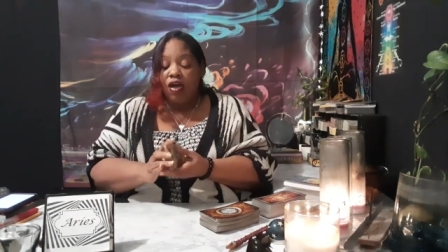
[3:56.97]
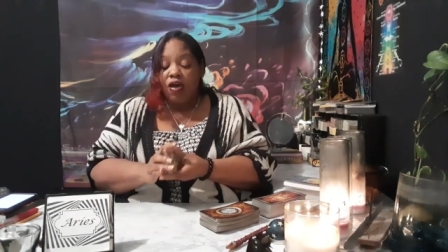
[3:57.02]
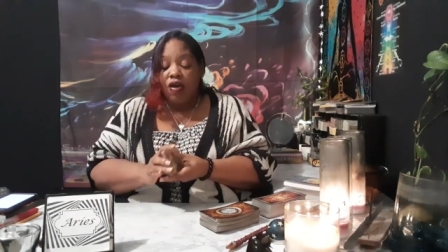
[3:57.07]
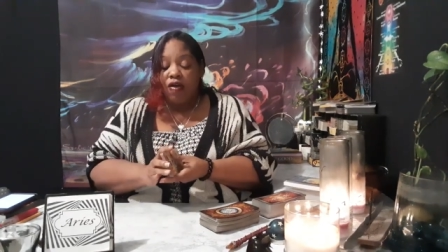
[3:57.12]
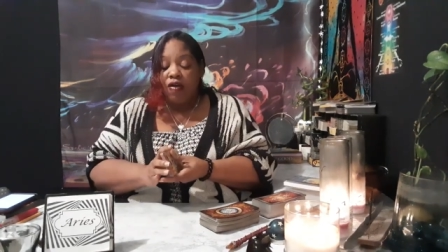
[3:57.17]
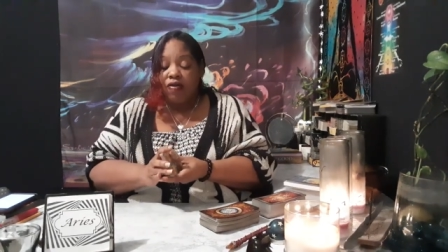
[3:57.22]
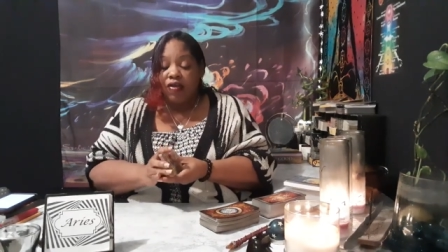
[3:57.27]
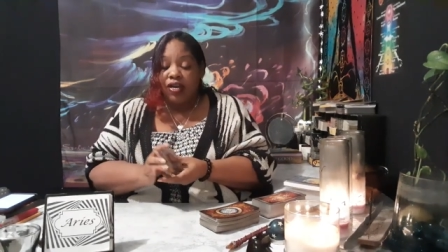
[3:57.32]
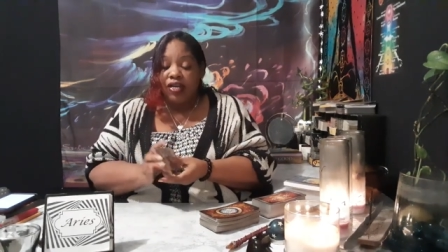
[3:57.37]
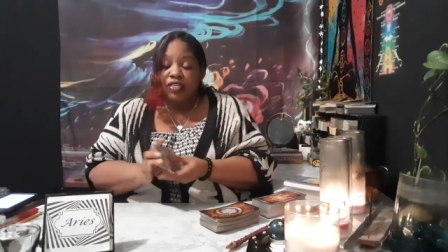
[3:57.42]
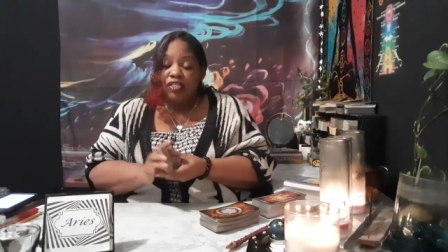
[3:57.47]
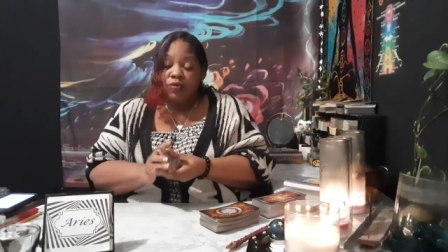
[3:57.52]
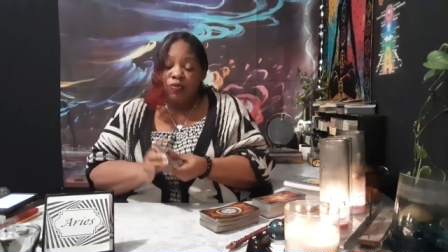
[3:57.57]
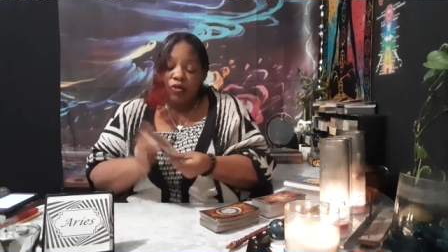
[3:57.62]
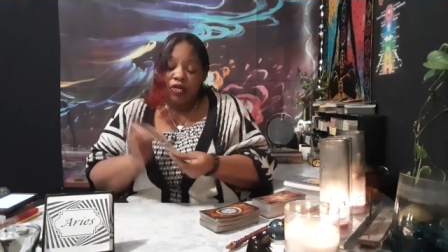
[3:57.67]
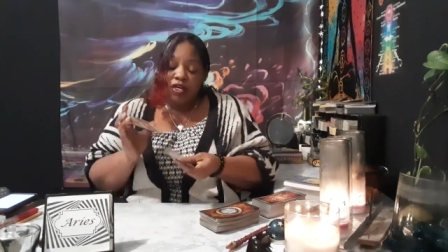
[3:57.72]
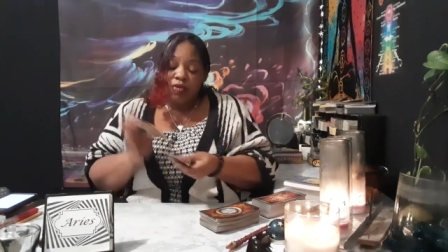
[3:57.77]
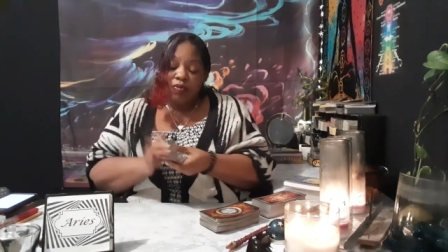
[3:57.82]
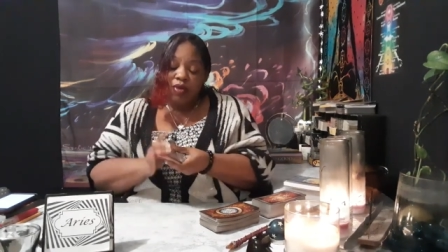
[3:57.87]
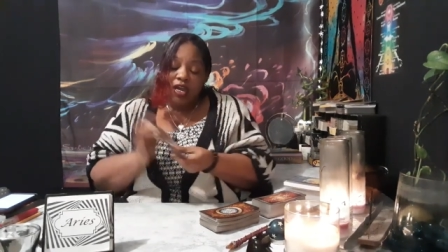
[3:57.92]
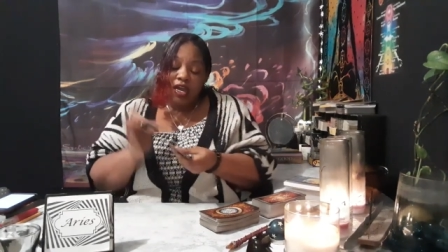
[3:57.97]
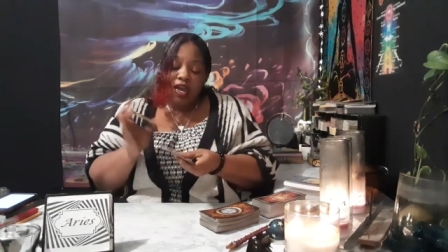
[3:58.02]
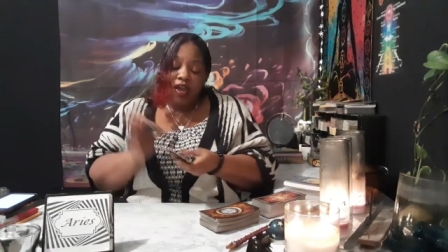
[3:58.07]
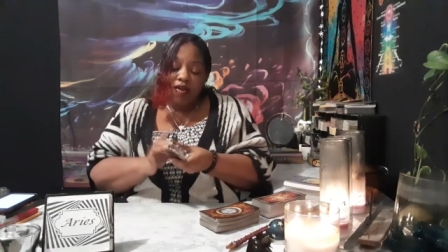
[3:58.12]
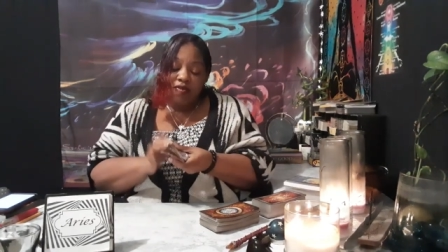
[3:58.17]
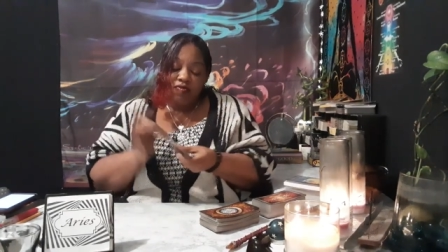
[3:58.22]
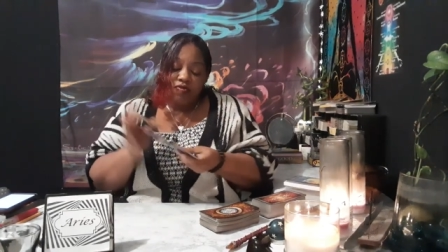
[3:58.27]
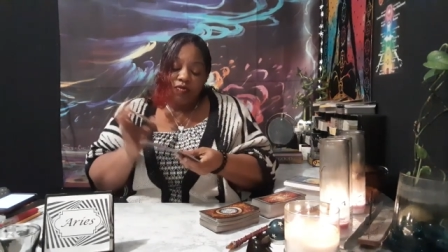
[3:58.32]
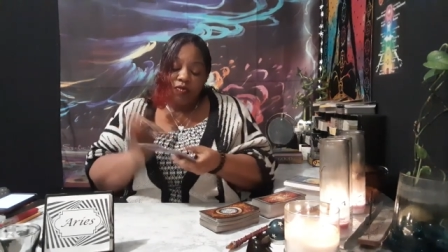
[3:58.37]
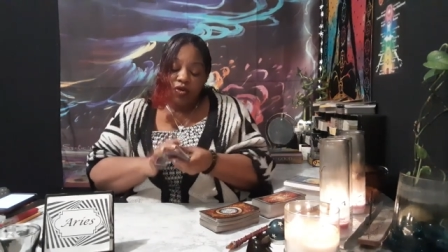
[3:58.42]
All right, Spirit may
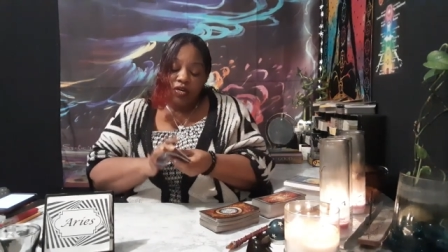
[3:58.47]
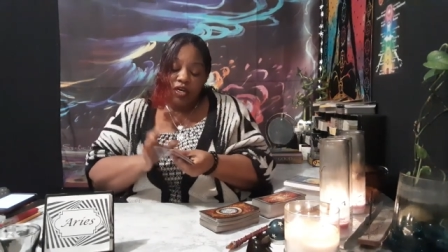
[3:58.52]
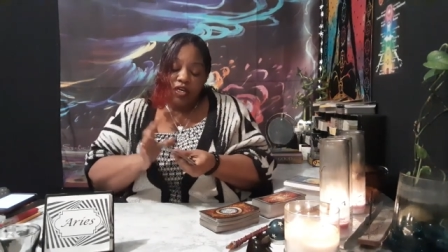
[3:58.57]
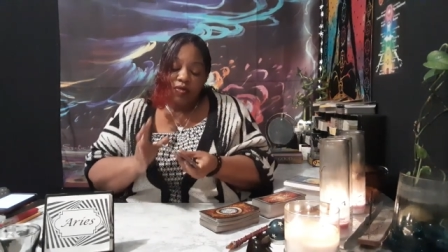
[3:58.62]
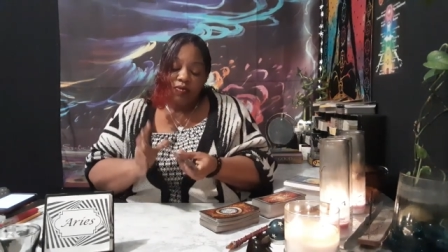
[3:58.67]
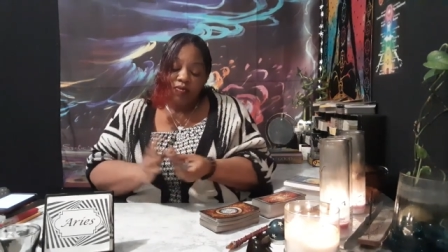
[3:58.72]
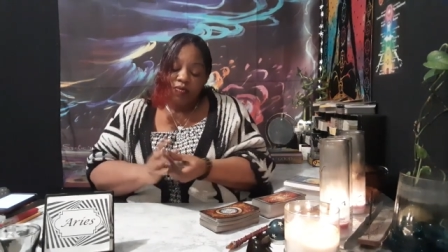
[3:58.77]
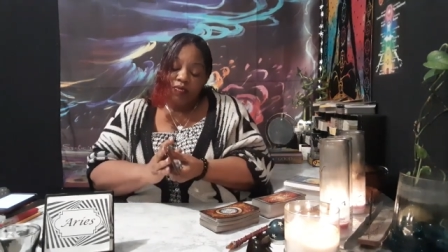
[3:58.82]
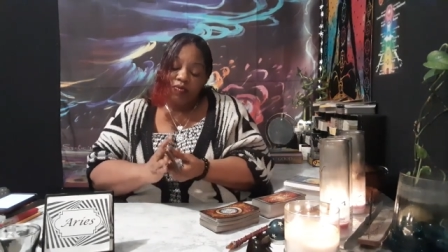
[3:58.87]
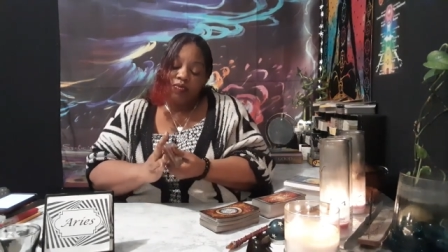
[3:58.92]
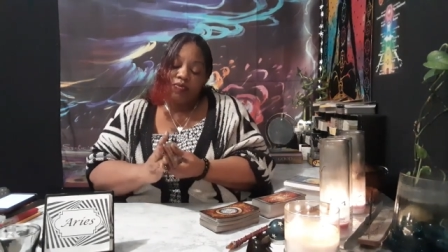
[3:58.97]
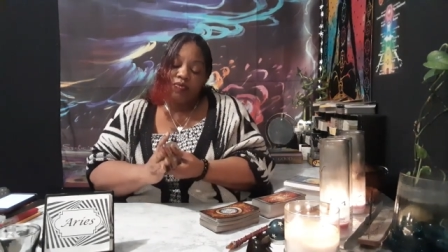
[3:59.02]
have one